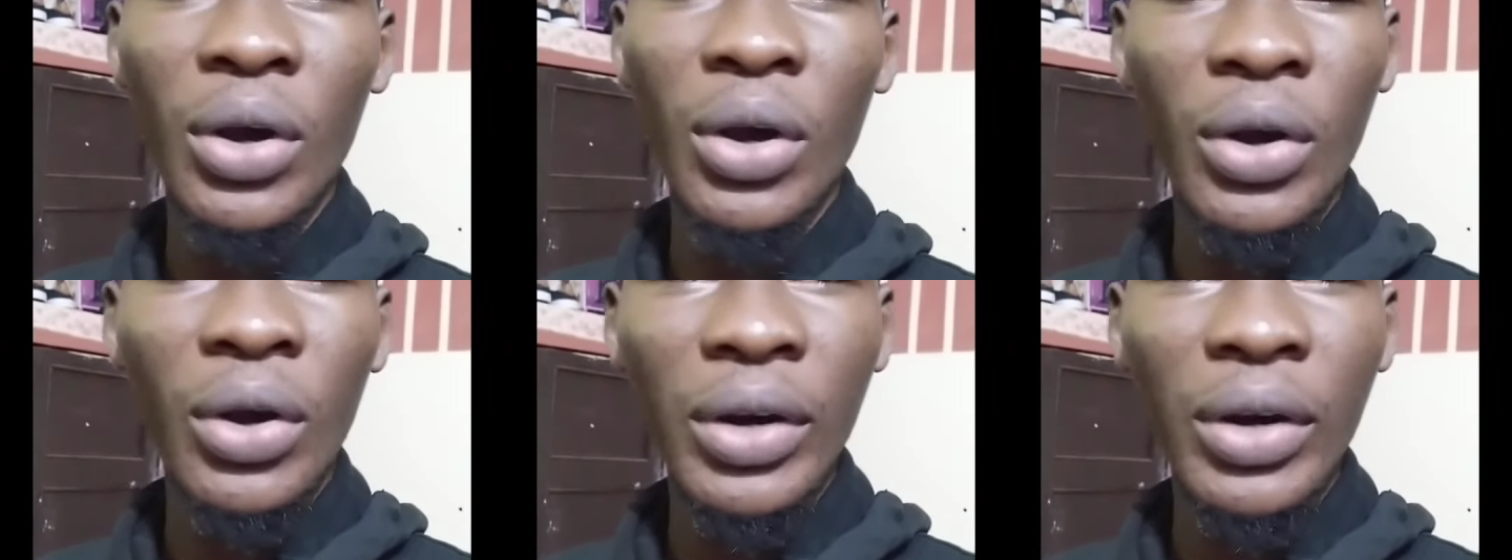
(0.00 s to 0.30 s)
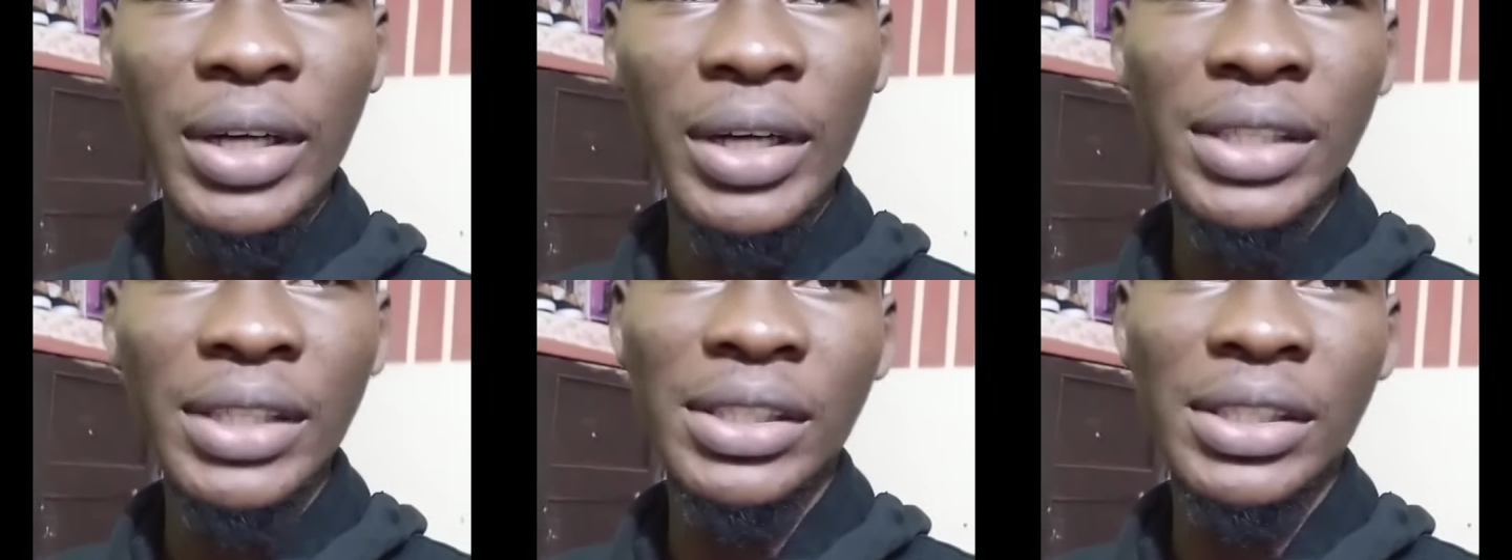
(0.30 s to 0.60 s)

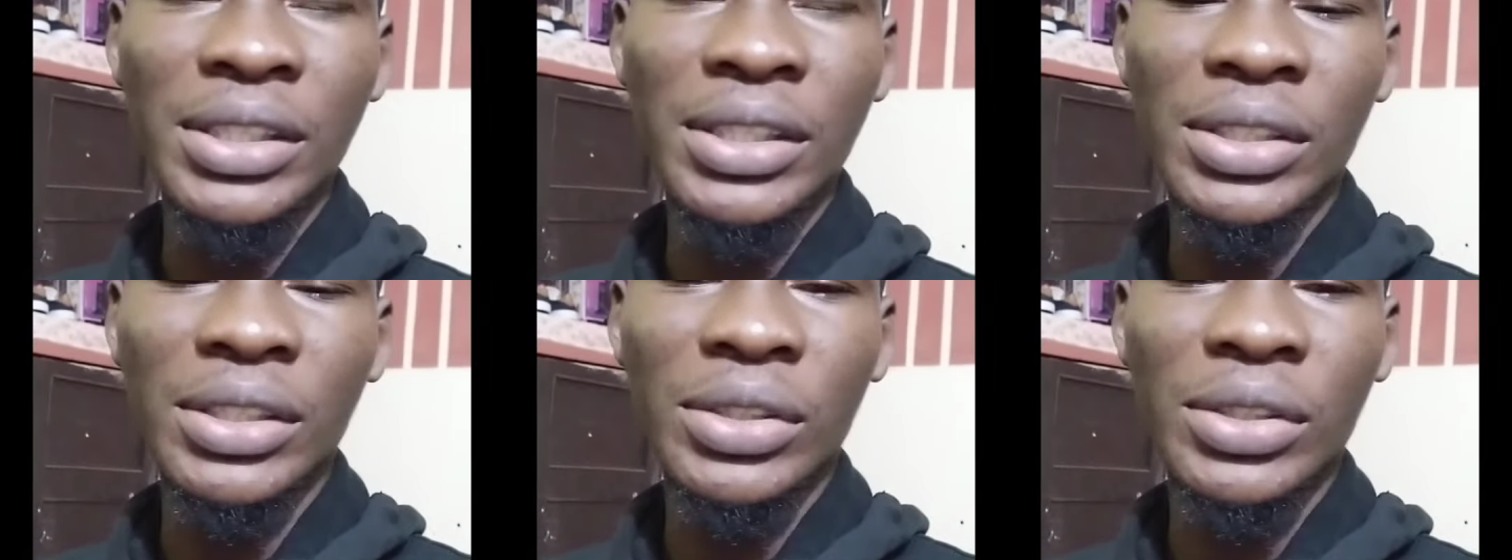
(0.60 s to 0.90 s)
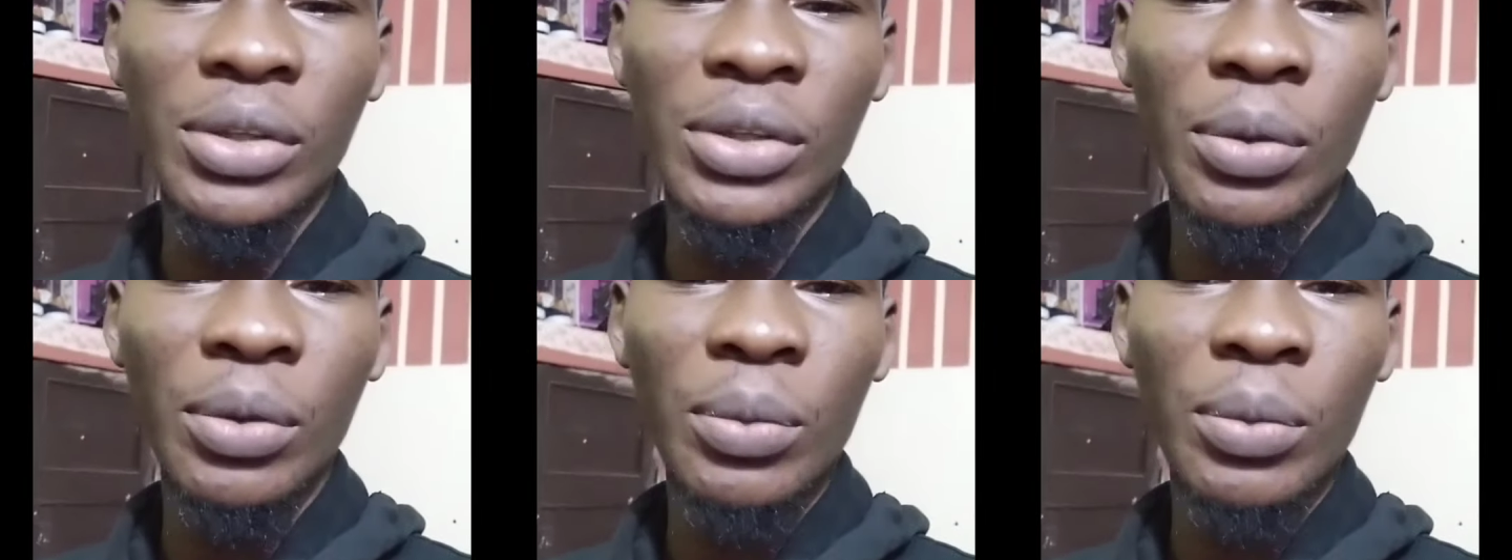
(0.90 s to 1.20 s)
currencies,
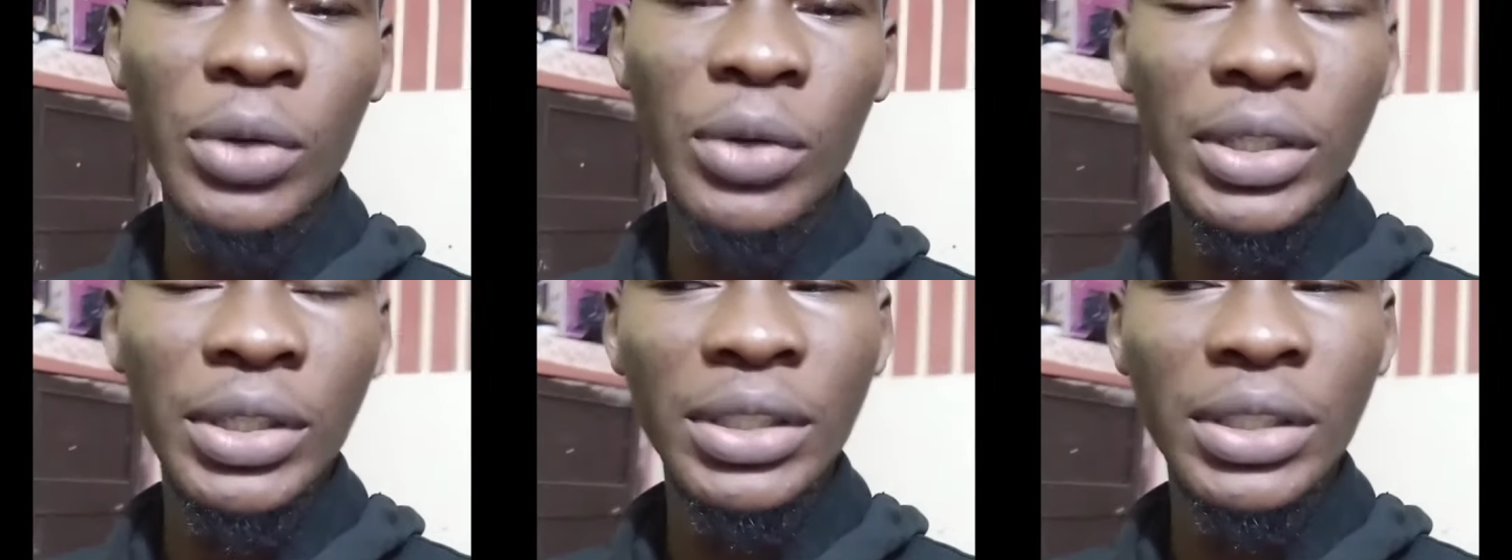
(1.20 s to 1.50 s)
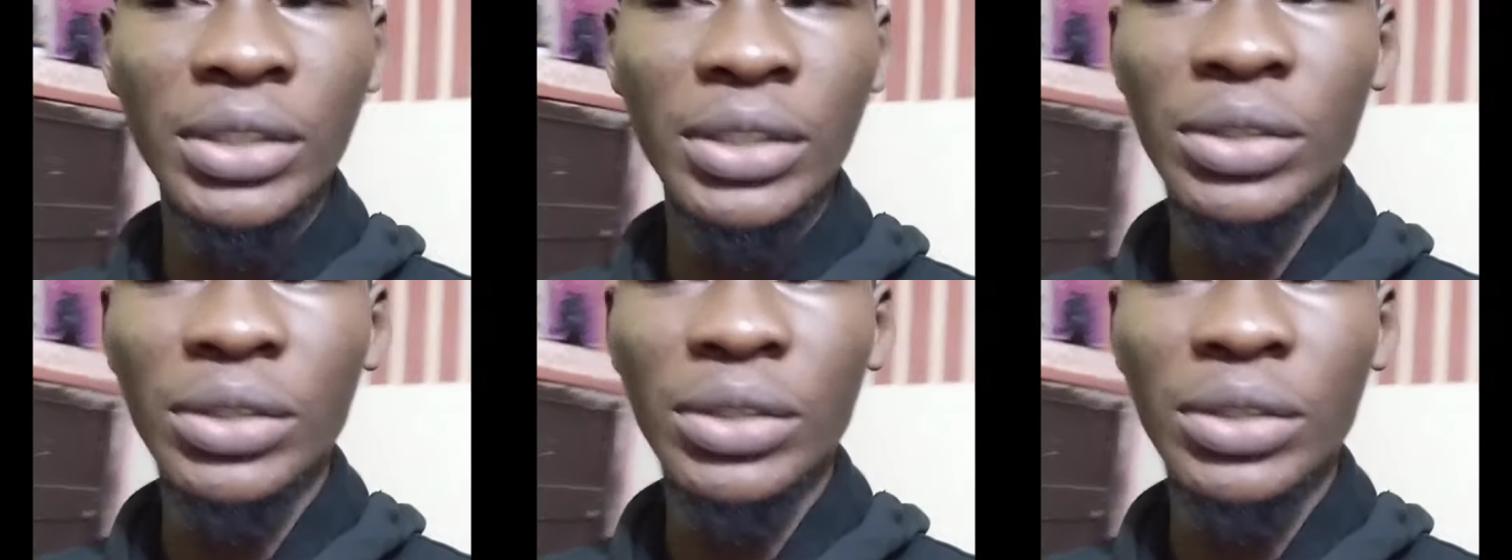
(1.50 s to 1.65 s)
your money.